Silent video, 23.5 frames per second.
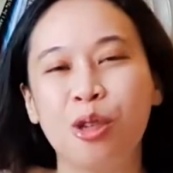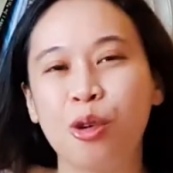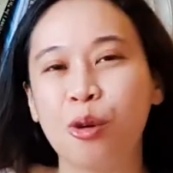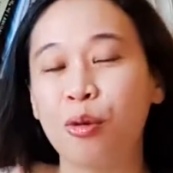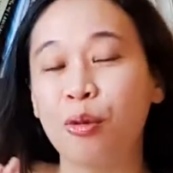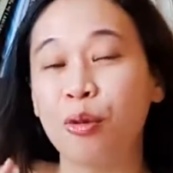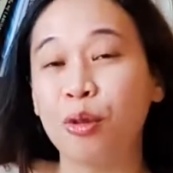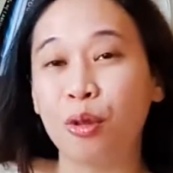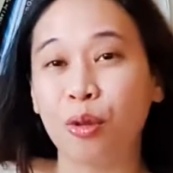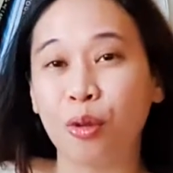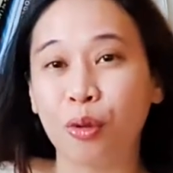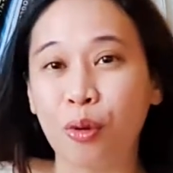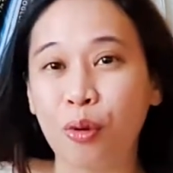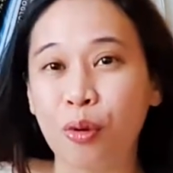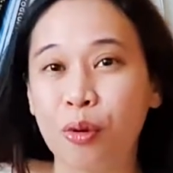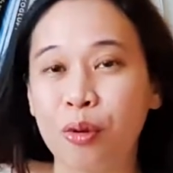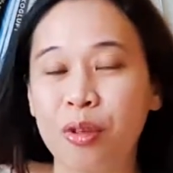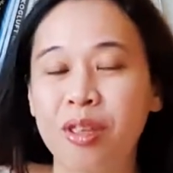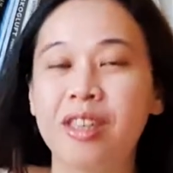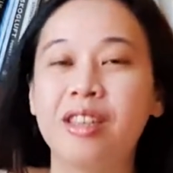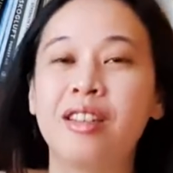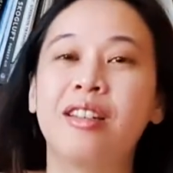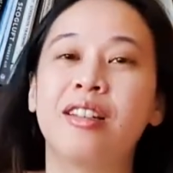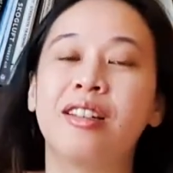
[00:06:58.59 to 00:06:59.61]

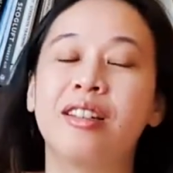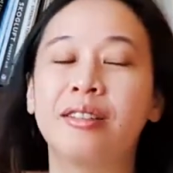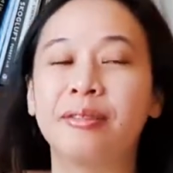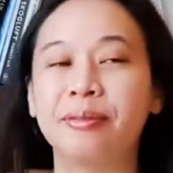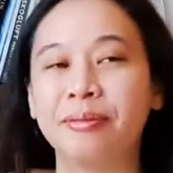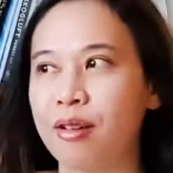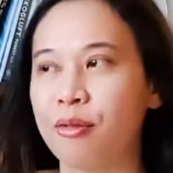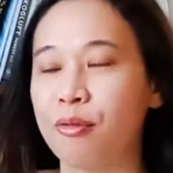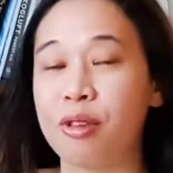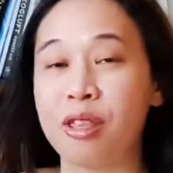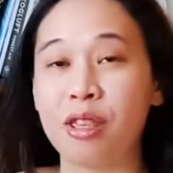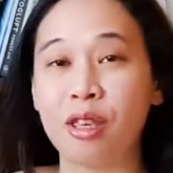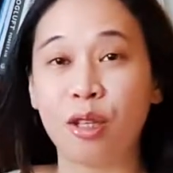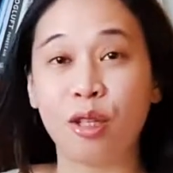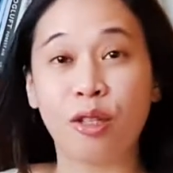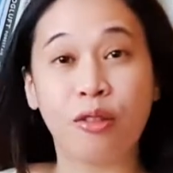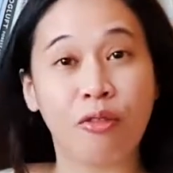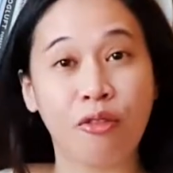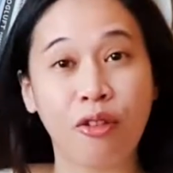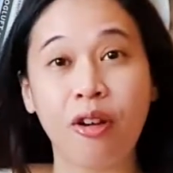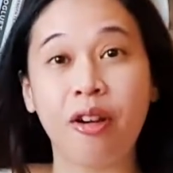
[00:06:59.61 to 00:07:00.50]
contohnya, which is for